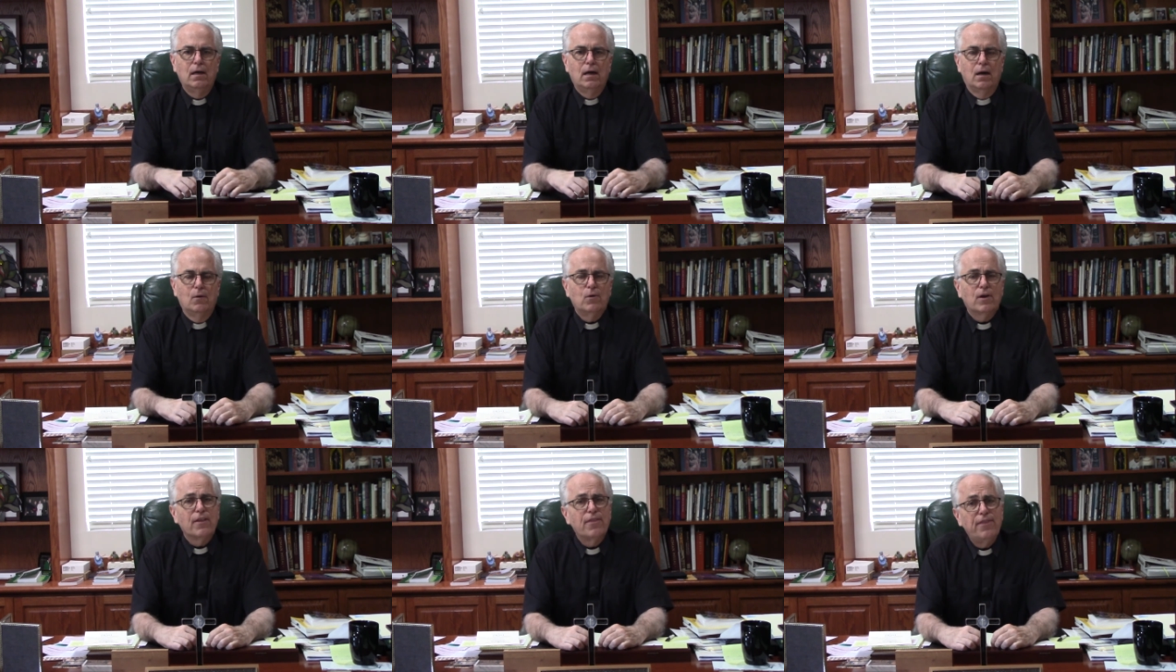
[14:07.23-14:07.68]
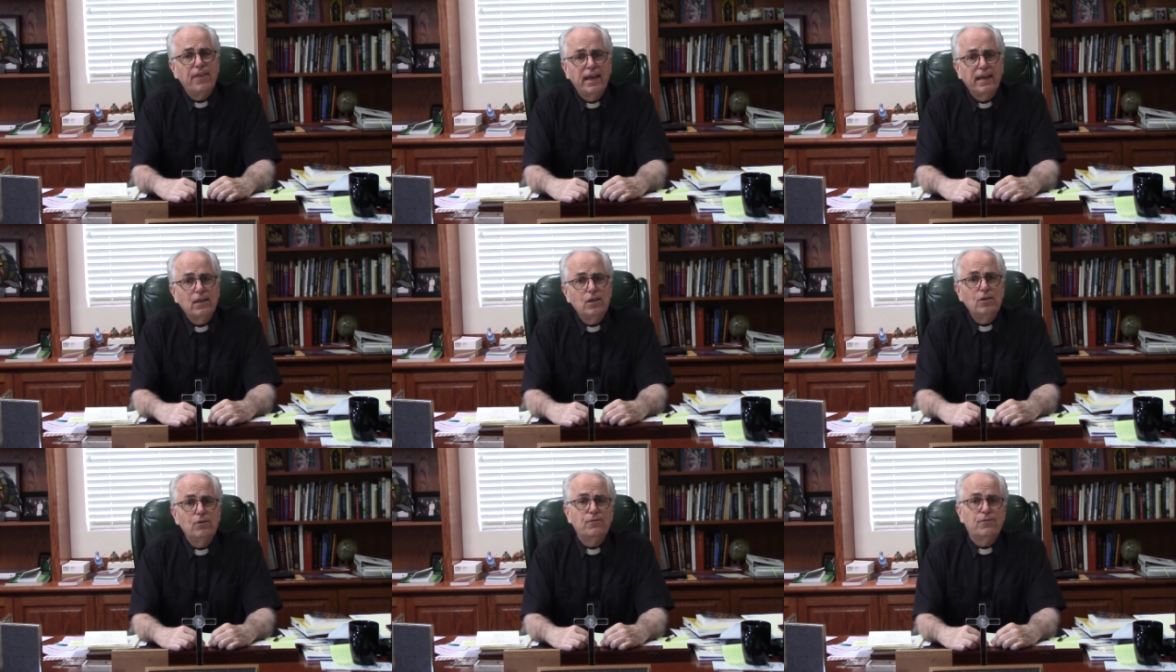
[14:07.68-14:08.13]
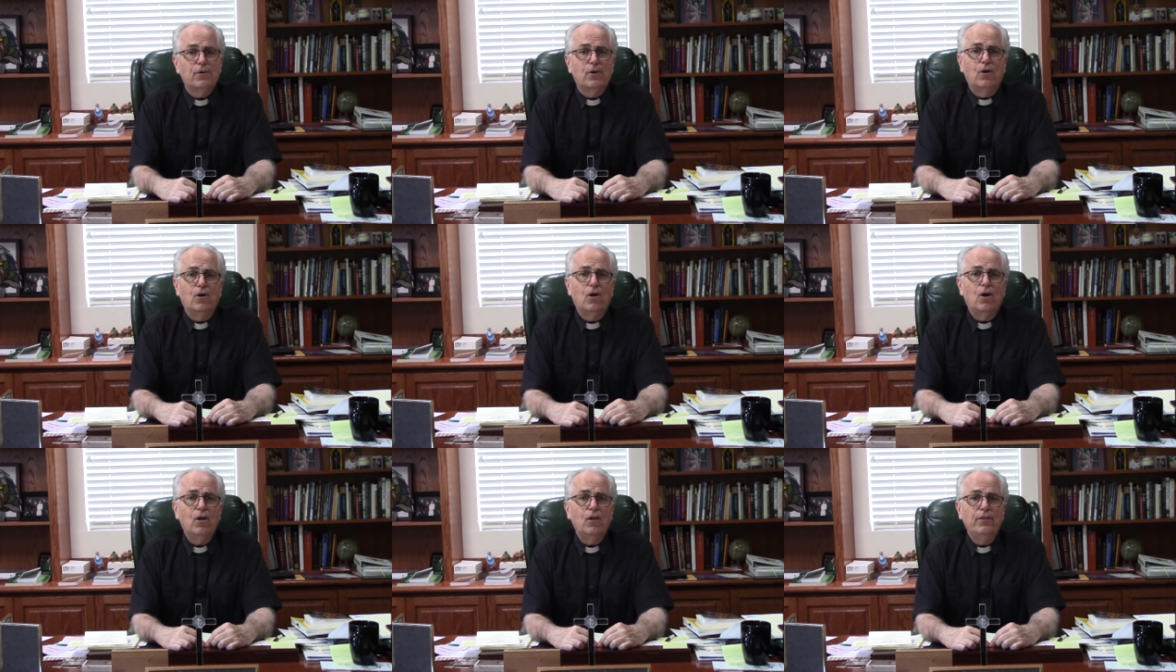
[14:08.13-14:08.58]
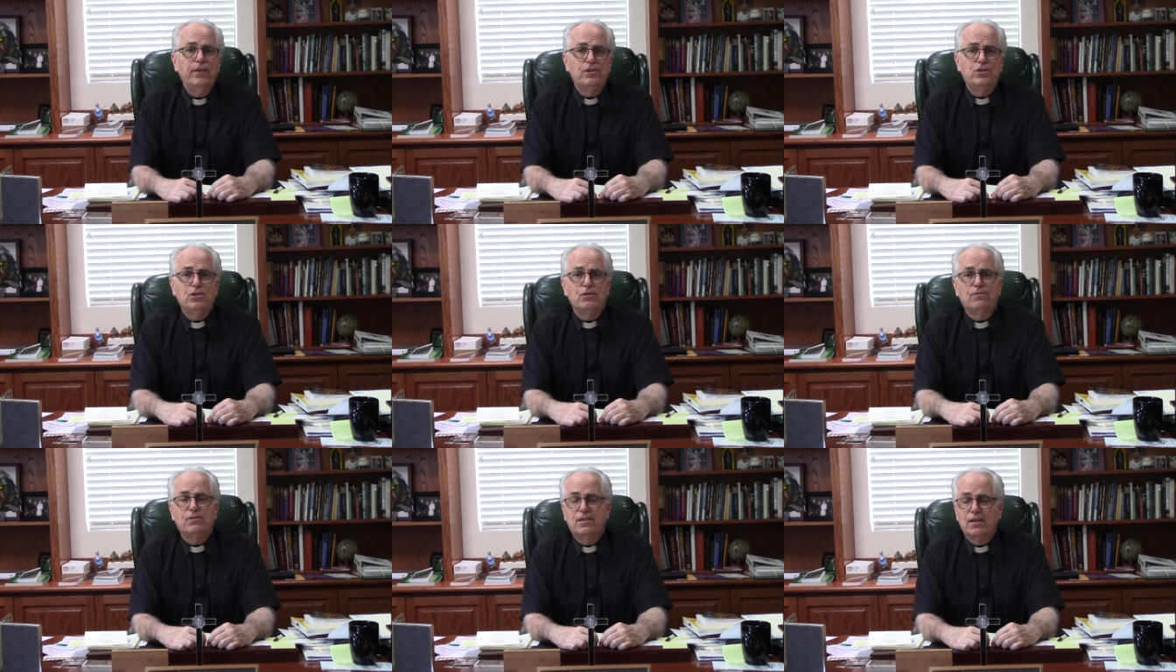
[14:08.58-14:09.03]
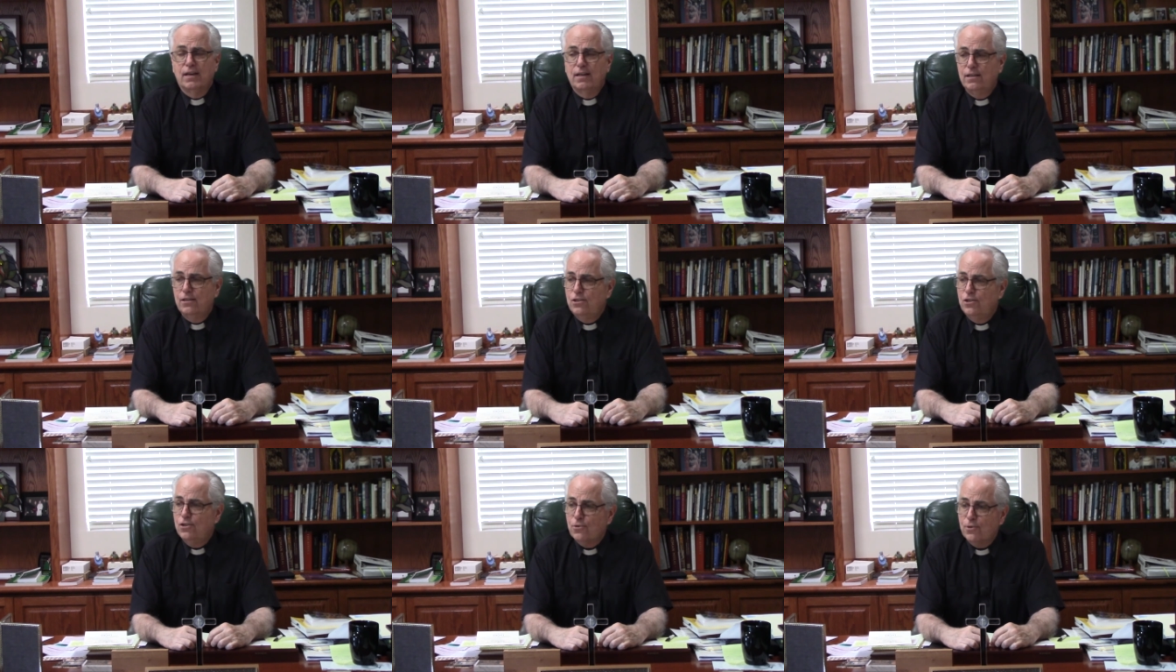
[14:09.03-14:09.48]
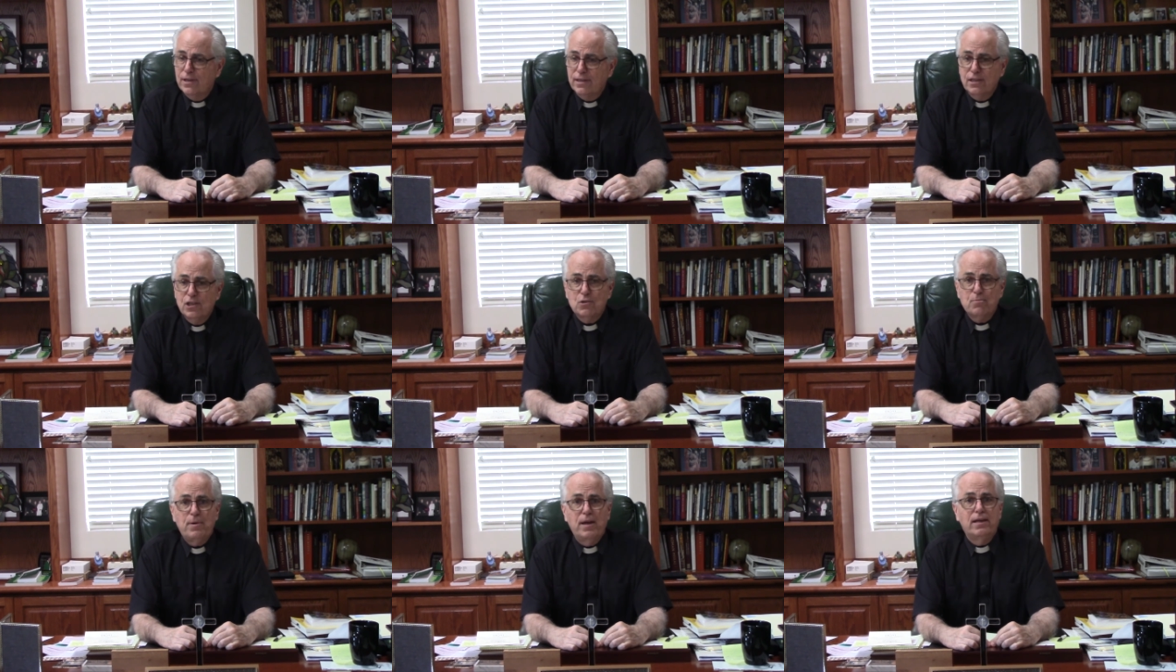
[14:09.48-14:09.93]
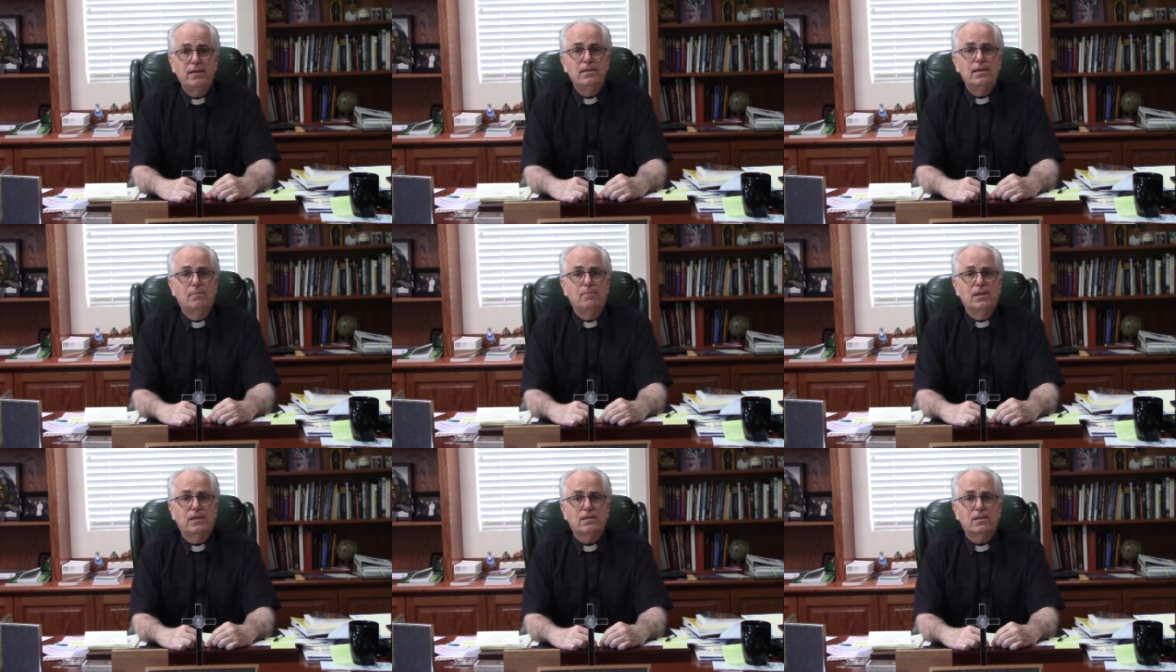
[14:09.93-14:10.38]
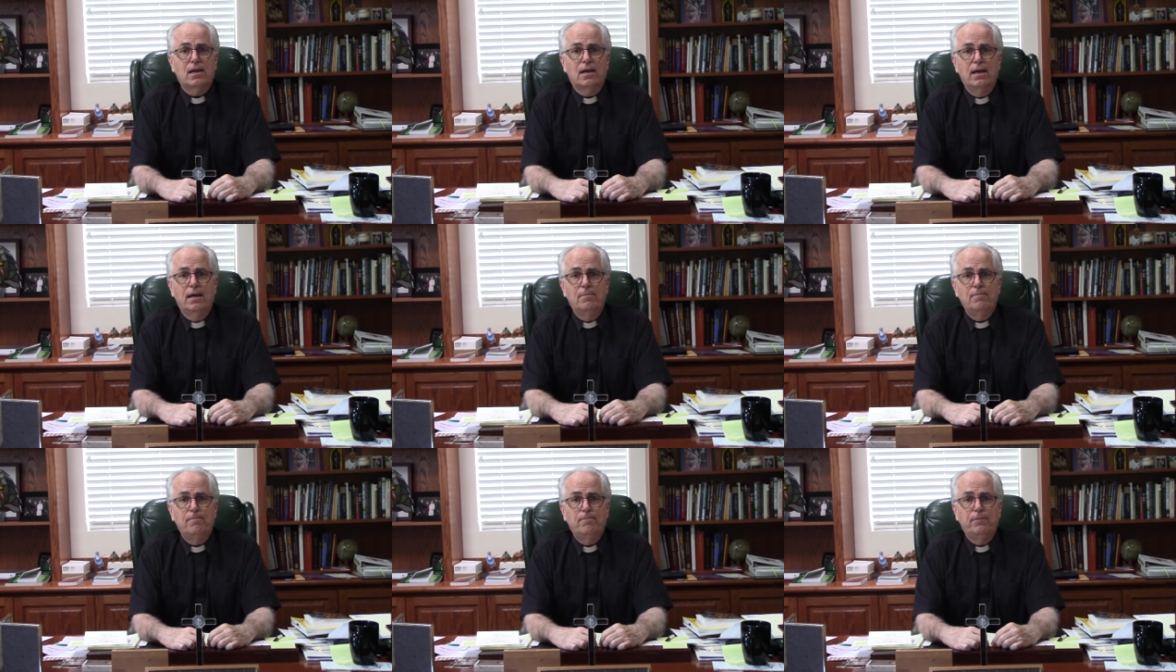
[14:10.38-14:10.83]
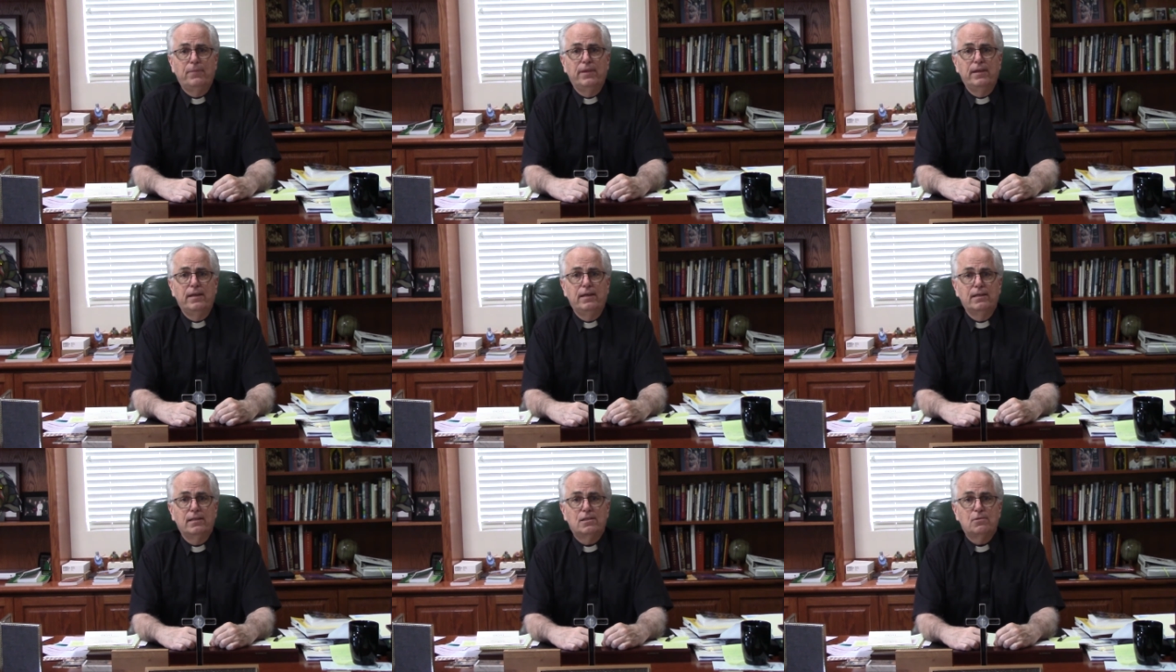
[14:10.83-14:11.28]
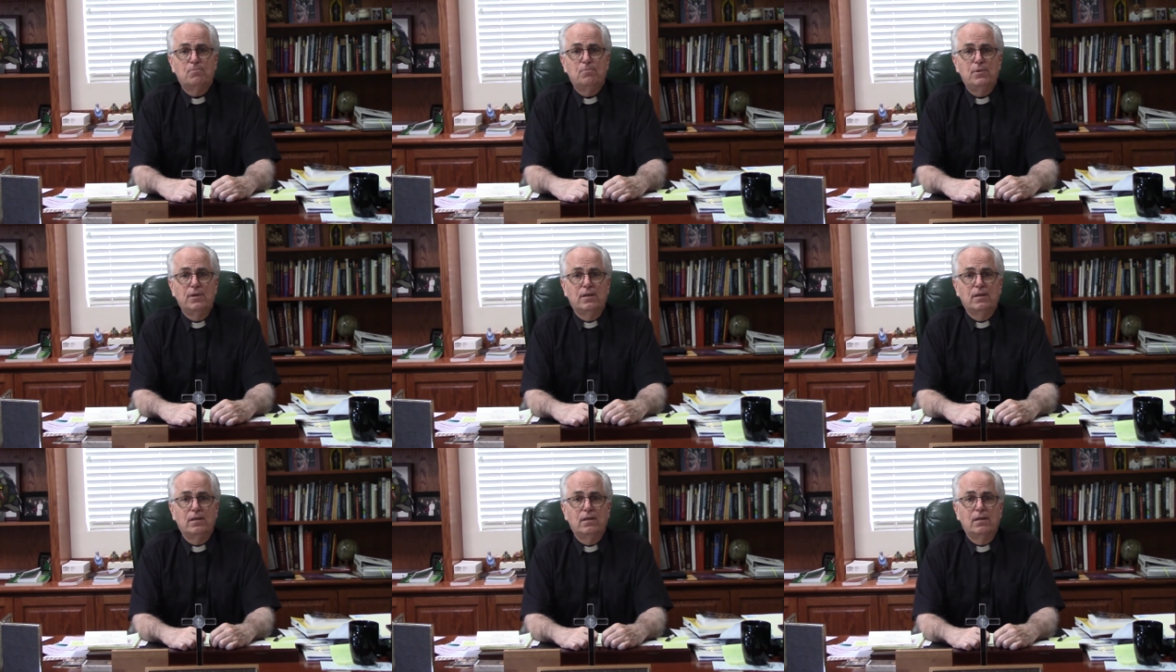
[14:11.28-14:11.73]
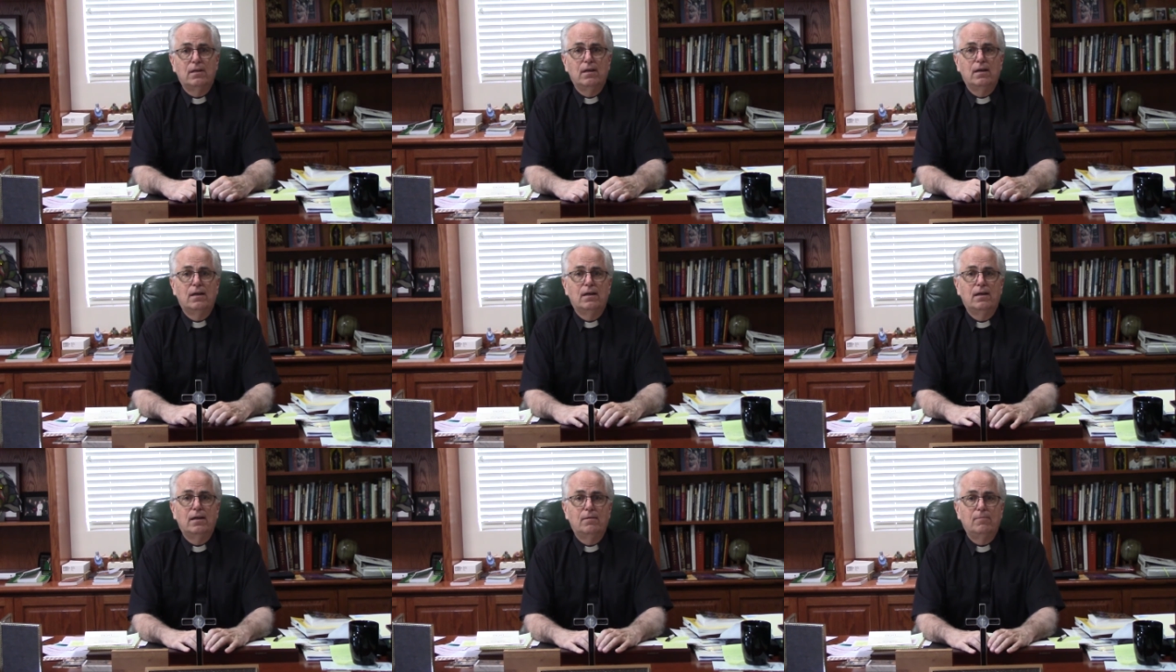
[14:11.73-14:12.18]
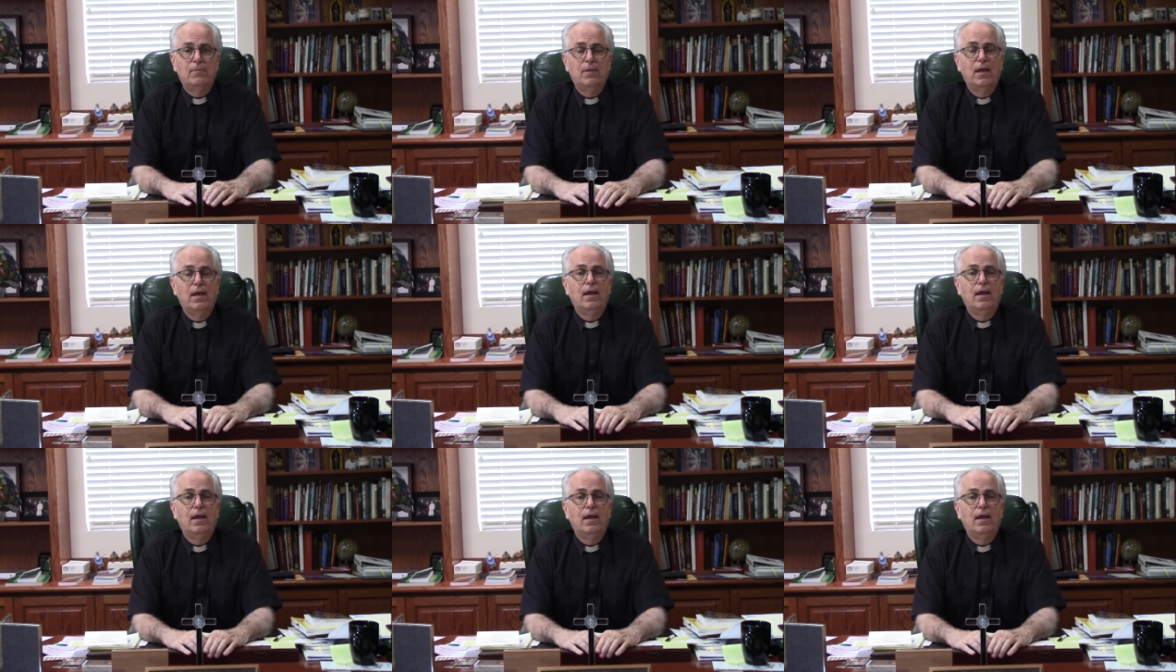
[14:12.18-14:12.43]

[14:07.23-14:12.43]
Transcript: I want to thank you for all that you've done during this pandemic time. It's been um,